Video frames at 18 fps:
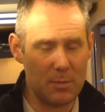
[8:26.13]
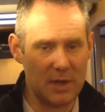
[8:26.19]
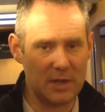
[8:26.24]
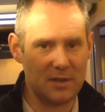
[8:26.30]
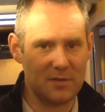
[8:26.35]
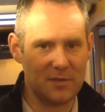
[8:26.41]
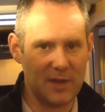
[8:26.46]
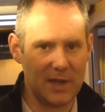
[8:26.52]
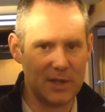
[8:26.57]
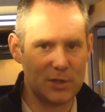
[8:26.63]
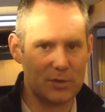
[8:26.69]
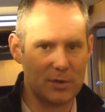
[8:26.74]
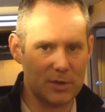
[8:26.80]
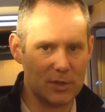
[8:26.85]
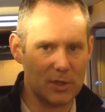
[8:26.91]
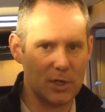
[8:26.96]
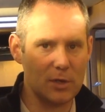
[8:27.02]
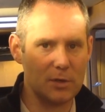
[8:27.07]

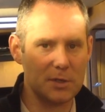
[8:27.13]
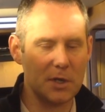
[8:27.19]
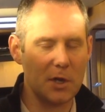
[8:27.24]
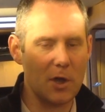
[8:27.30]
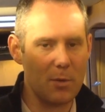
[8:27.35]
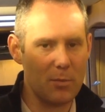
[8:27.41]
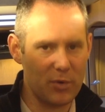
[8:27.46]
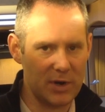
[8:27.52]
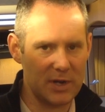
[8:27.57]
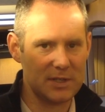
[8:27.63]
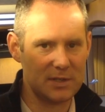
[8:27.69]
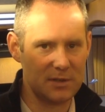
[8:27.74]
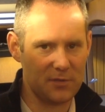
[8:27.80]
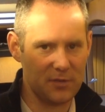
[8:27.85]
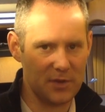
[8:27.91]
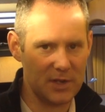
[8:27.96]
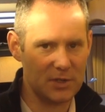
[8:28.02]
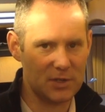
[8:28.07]
manufacturers are using compressor
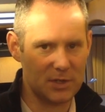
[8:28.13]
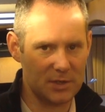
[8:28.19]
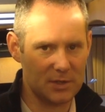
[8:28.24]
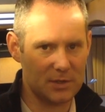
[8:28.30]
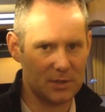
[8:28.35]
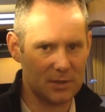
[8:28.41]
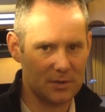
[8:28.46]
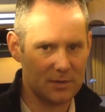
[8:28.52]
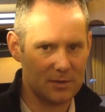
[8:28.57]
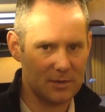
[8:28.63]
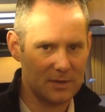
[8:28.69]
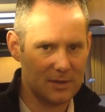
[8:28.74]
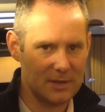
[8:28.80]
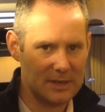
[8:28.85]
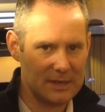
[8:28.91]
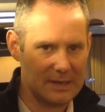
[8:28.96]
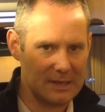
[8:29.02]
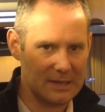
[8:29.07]
fridges
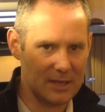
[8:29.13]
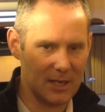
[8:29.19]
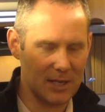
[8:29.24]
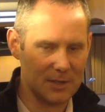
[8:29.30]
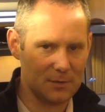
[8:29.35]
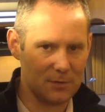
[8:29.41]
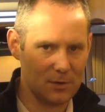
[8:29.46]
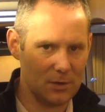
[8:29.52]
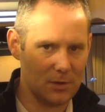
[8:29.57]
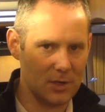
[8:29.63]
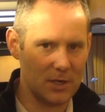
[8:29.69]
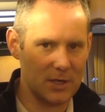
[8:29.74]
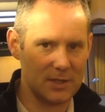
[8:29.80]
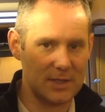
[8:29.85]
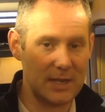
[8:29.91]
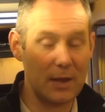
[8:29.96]
in the last few years.